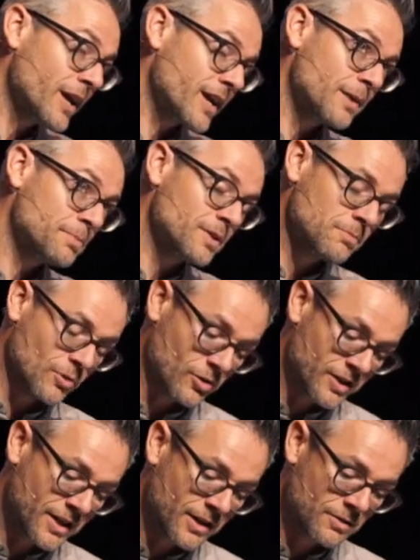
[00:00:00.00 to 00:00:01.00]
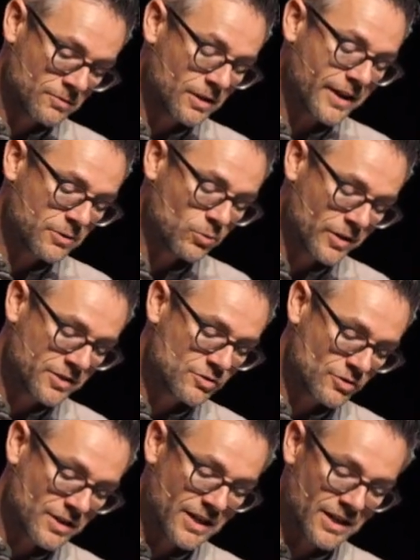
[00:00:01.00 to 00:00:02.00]
wake up in the morning like
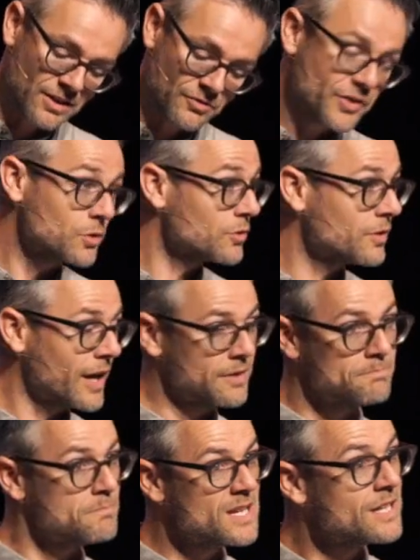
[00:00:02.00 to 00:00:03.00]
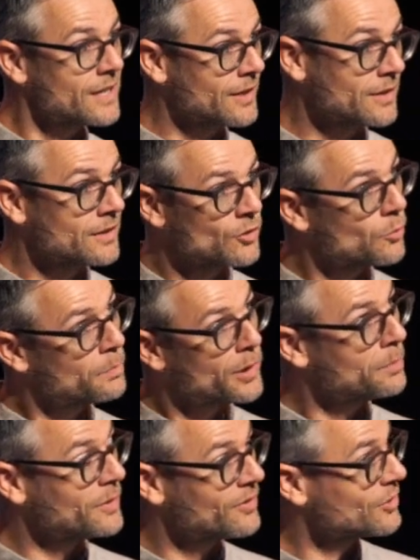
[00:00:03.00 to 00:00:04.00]
wondering if had meaning or
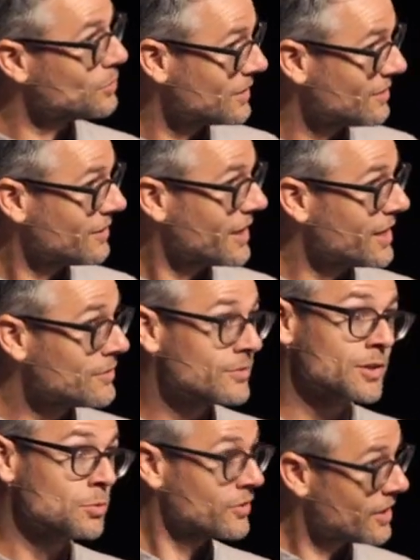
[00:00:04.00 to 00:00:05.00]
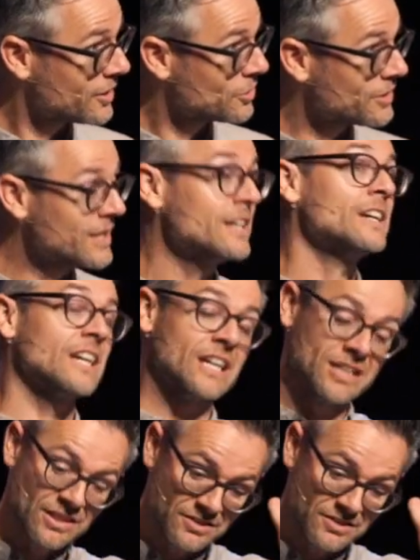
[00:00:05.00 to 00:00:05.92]
purpose to its life. It was hungry, and